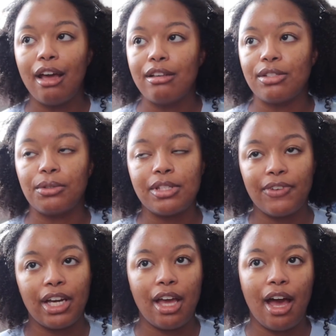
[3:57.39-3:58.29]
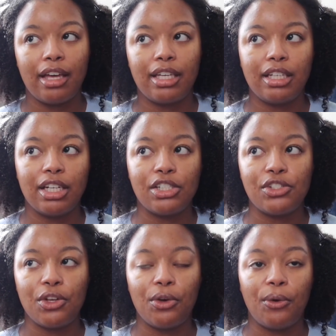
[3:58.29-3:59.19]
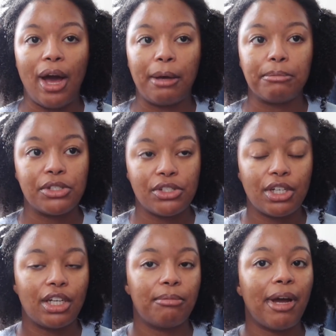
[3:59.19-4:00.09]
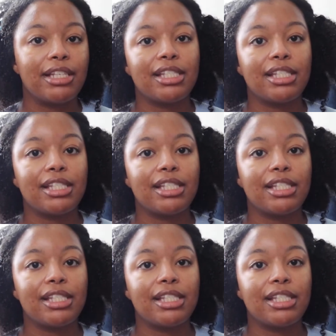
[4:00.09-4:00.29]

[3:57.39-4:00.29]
So it is very hot here, so I'm sure my